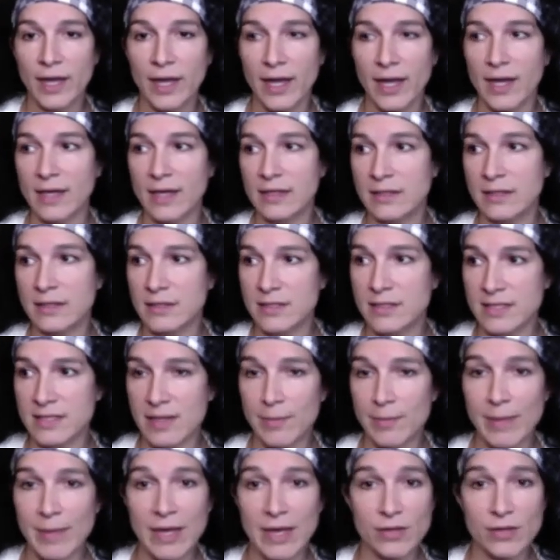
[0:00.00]
and to
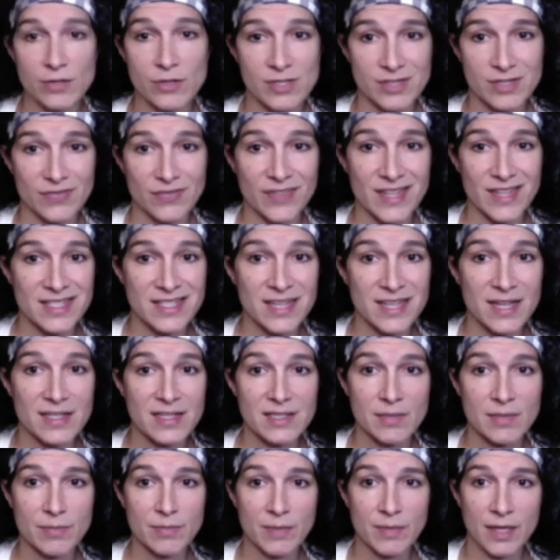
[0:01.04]
set boundaries if that's not
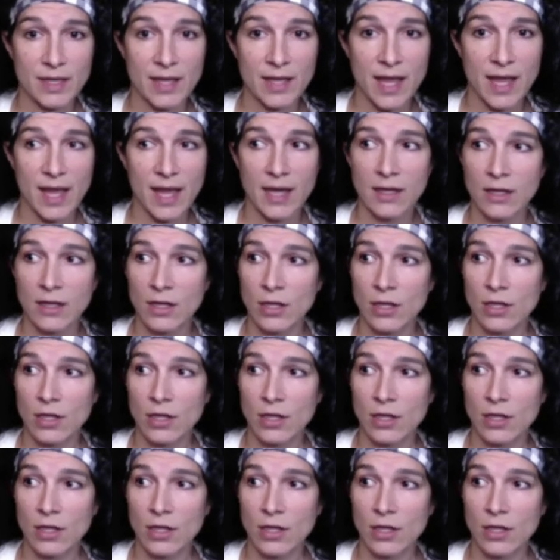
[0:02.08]
something that